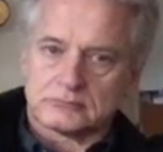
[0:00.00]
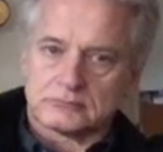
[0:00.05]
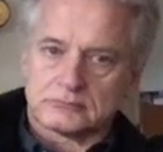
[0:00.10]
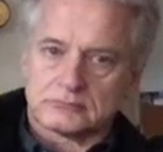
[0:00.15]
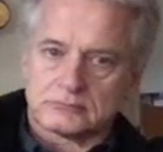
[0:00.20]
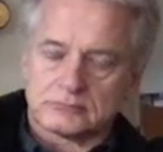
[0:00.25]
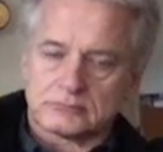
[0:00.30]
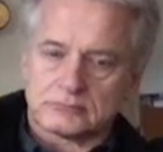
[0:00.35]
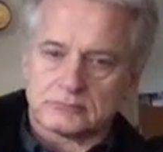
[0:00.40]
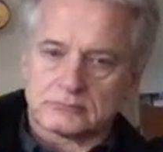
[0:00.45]

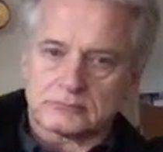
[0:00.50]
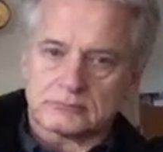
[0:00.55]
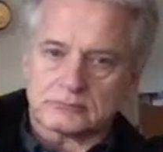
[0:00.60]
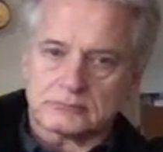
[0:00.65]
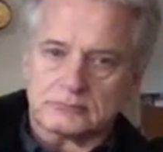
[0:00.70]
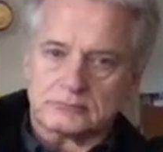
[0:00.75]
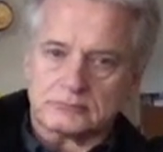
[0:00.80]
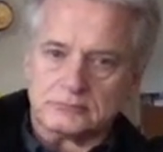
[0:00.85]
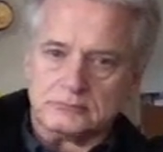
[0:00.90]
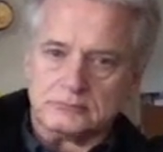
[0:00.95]

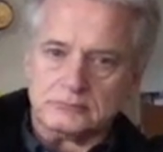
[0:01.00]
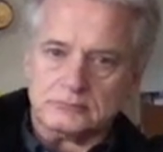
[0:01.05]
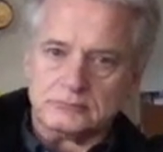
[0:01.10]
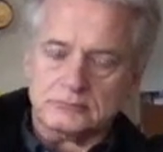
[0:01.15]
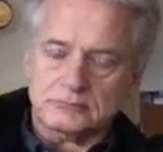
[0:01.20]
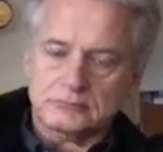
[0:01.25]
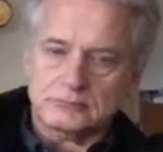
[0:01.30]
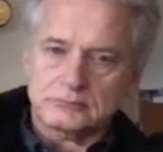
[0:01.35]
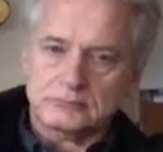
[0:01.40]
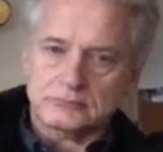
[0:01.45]

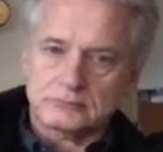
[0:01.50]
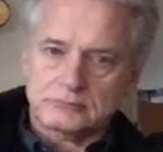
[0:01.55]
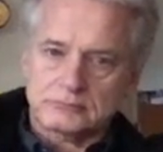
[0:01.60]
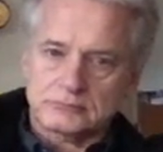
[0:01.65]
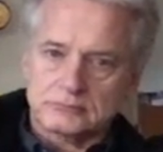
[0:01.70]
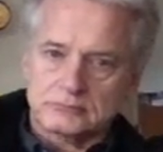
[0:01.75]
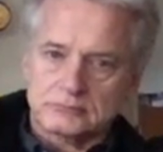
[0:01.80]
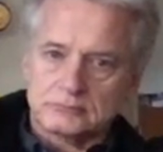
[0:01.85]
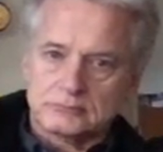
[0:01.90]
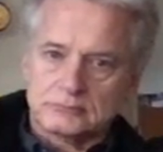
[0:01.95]

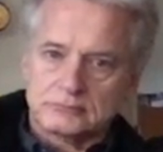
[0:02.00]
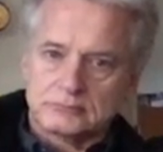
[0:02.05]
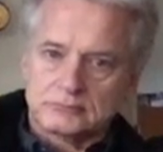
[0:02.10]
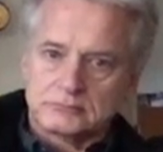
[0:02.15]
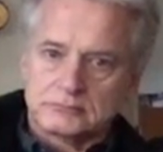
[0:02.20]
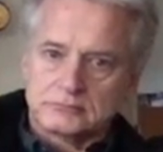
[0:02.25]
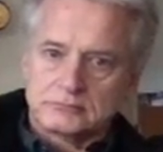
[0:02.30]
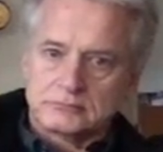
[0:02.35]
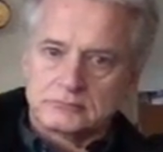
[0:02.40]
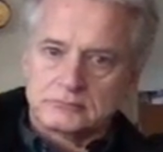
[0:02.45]

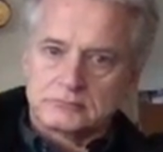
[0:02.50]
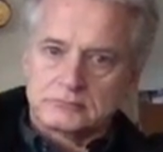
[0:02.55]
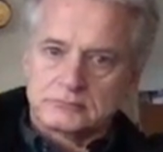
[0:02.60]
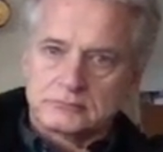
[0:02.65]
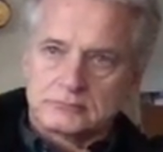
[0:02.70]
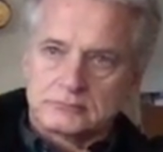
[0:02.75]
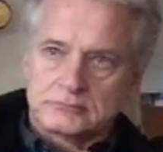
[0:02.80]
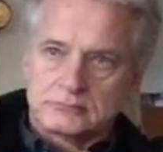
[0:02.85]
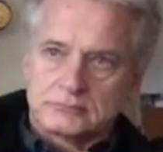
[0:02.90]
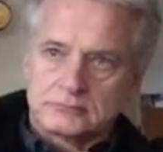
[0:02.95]

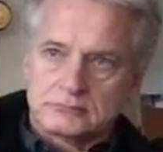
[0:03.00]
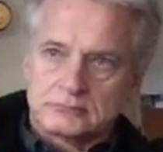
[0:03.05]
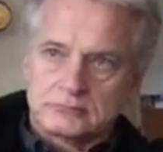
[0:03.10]
The person shown says nothing.